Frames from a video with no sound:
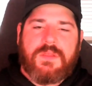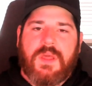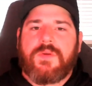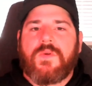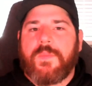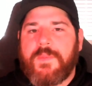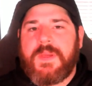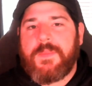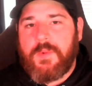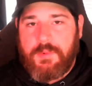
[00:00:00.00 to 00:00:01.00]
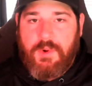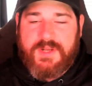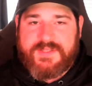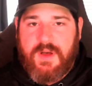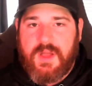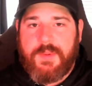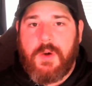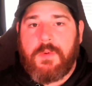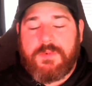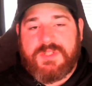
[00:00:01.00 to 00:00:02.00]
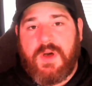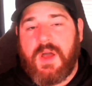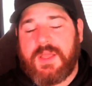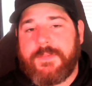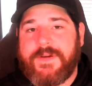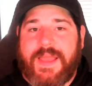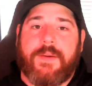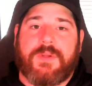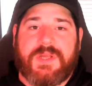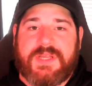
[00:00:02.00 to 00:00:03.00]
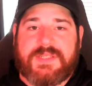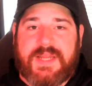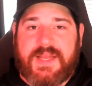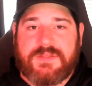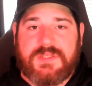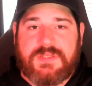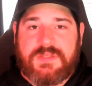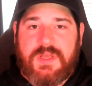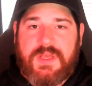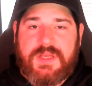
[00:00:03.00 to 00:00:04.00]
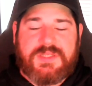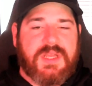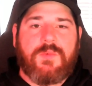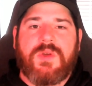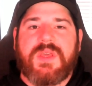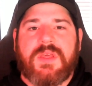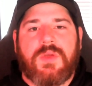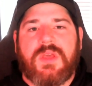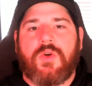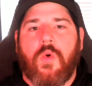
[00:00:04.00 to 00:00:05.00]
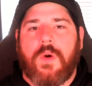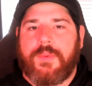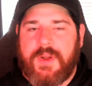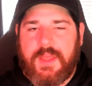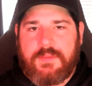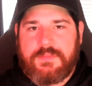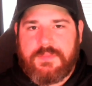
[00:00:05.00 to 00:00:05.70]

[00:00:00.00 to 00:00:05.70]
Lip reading: The other group of people we want to talk about when we're talking about capital gains taxes is anyone that could incorporate.